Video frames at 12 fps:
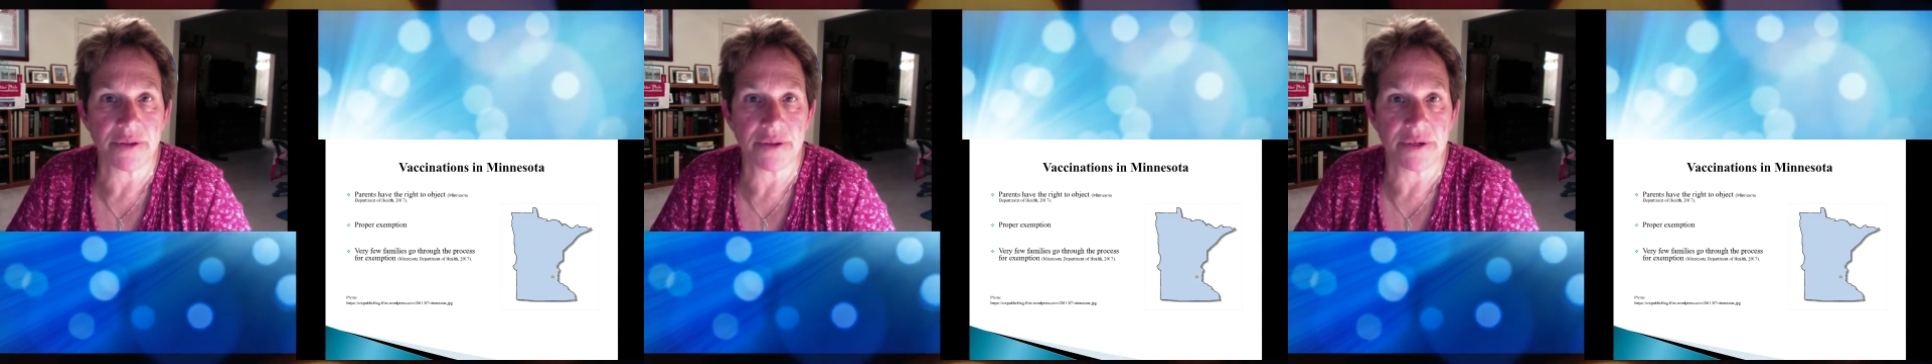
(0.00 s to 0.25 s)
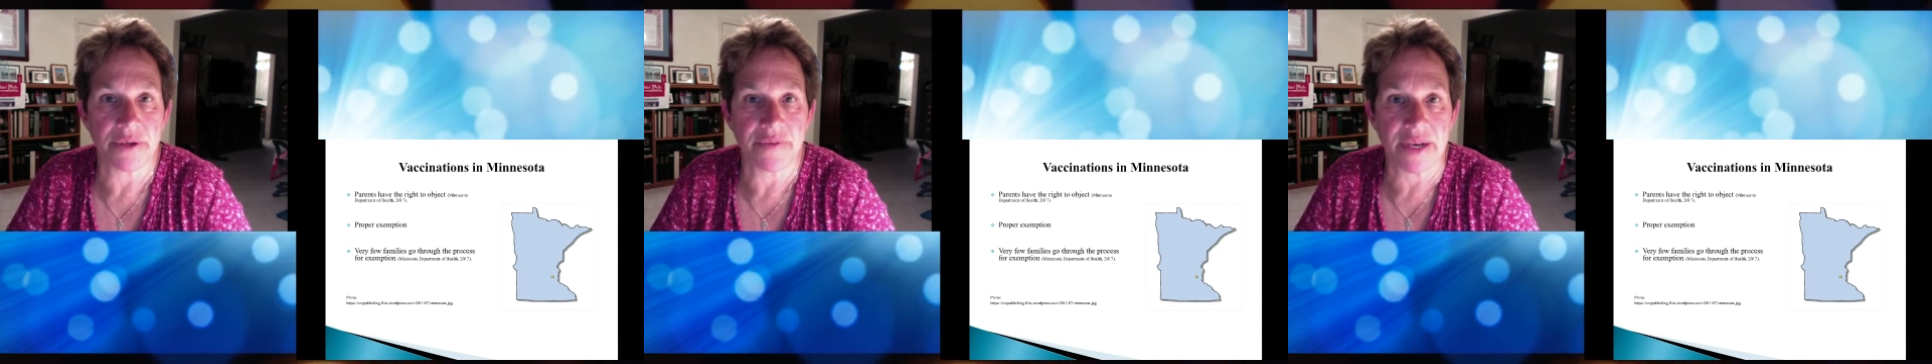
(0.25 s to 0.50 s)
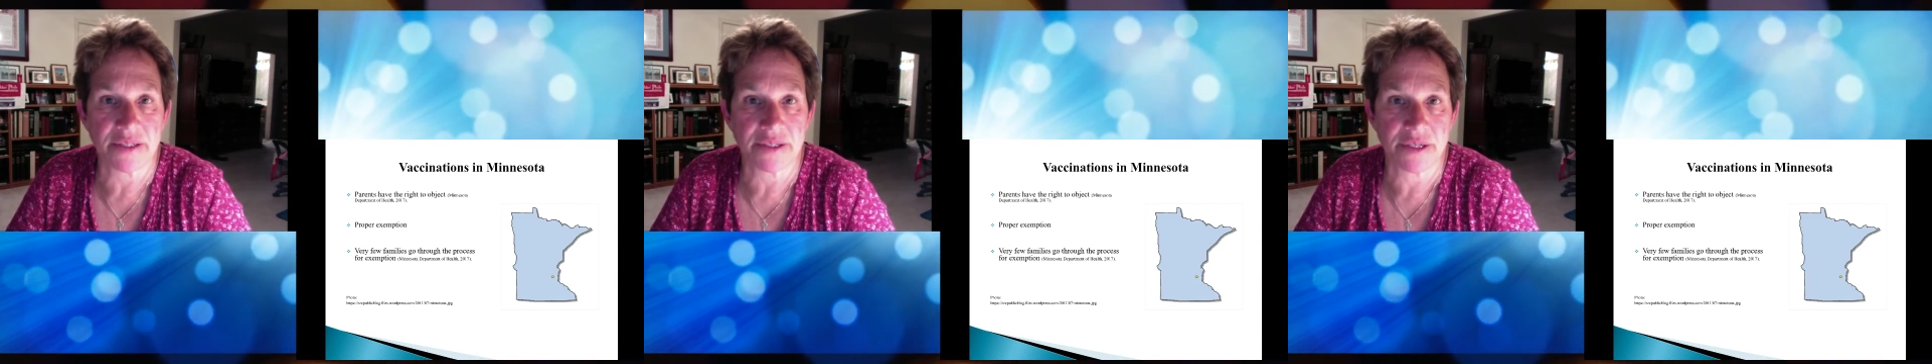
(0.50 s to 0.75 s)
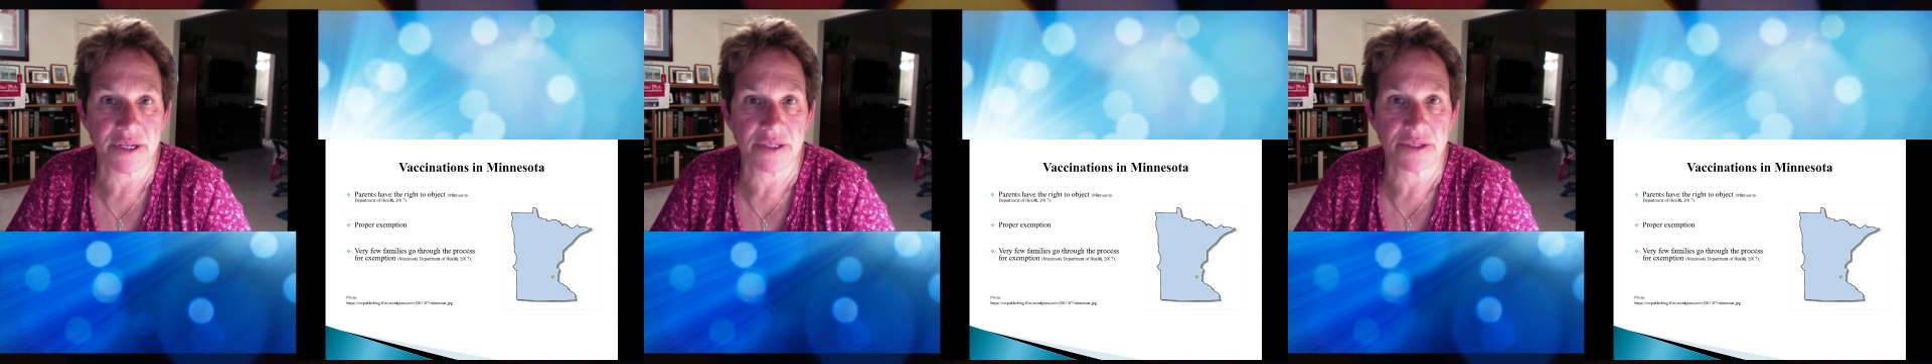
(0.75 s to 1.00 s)
the
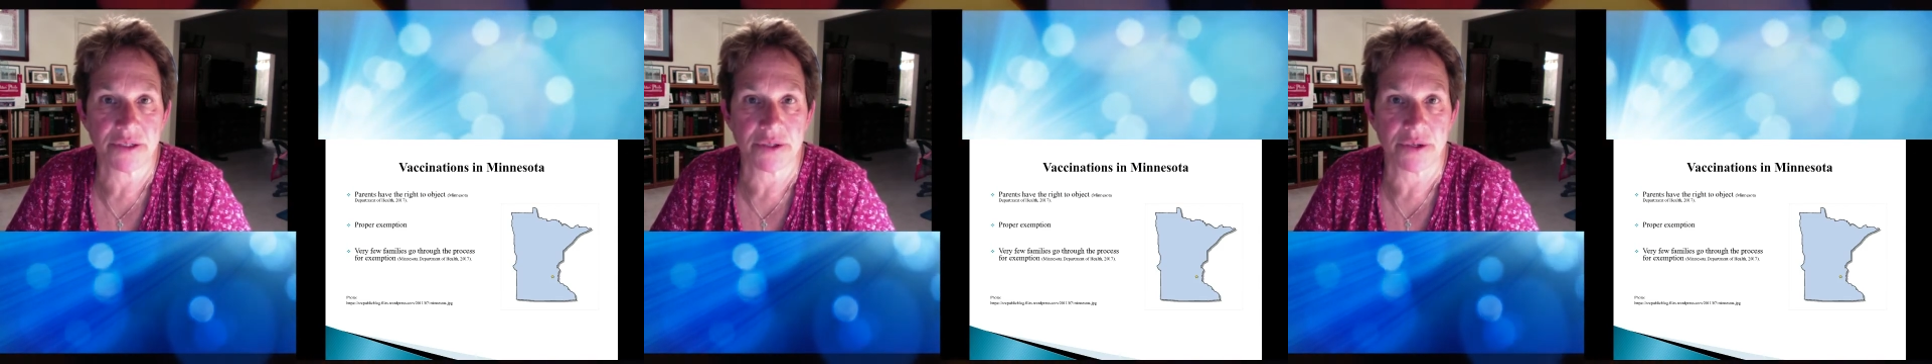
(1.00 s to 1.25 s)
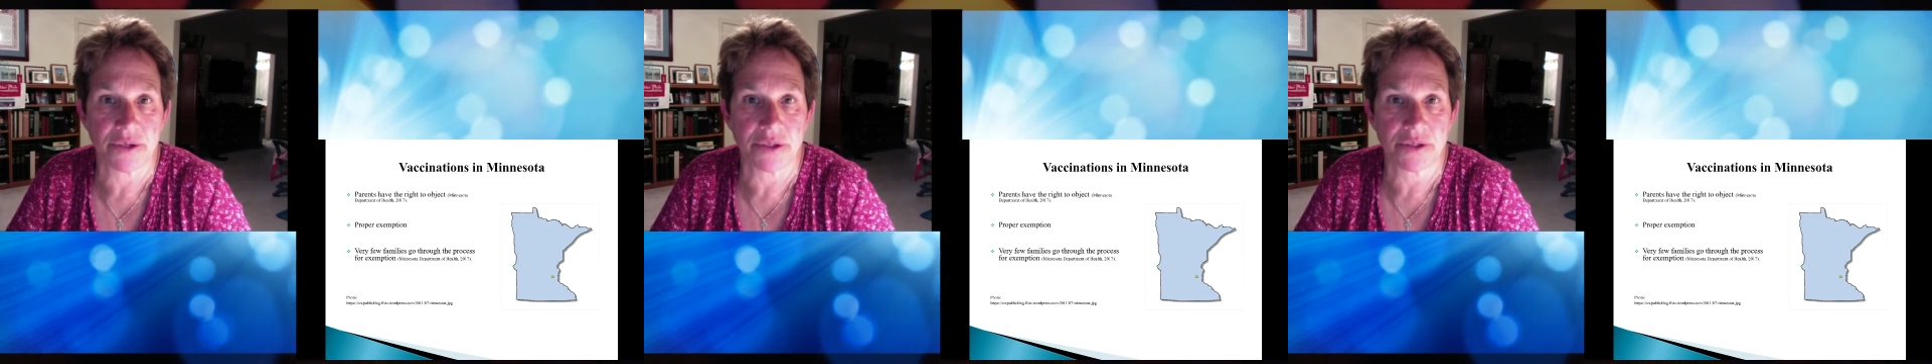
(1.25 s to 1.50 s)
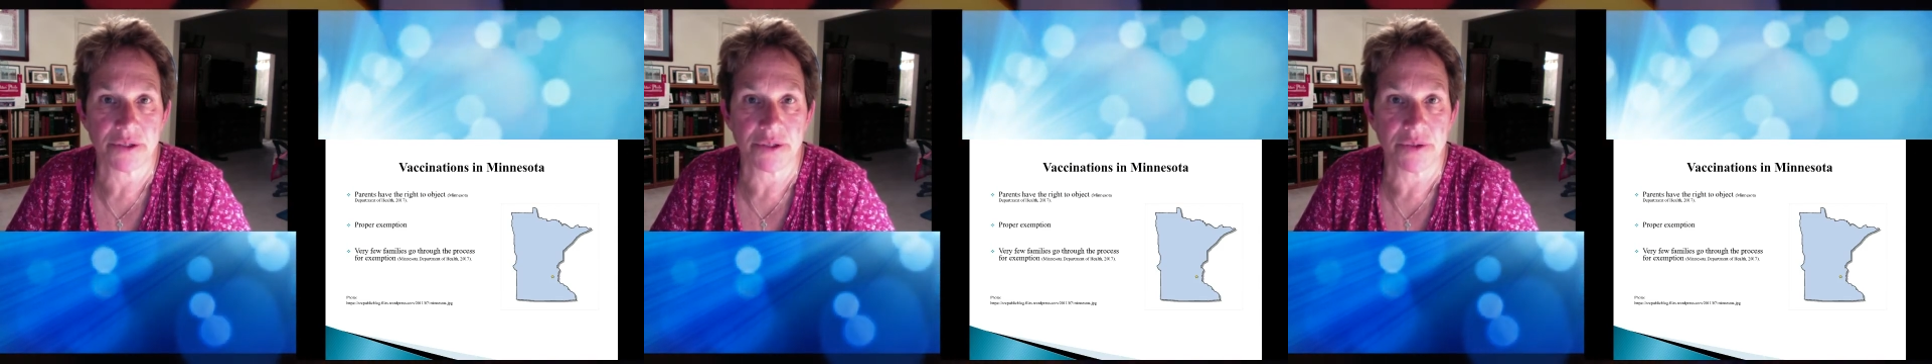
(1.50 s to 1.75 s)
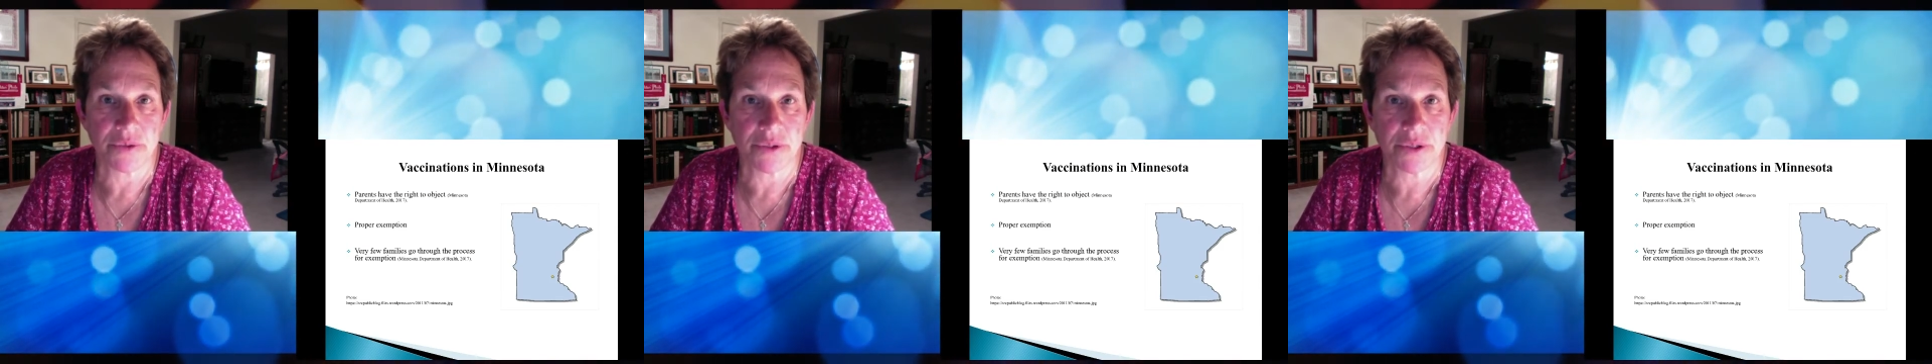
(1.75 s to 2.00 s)
vaccination laws
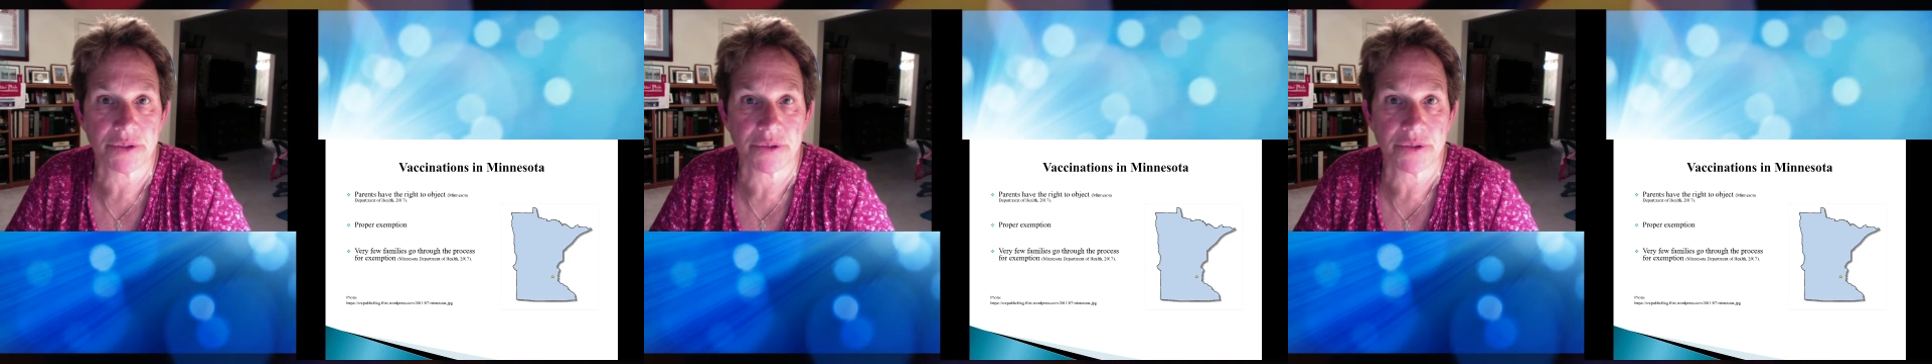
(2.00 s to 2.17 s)
in order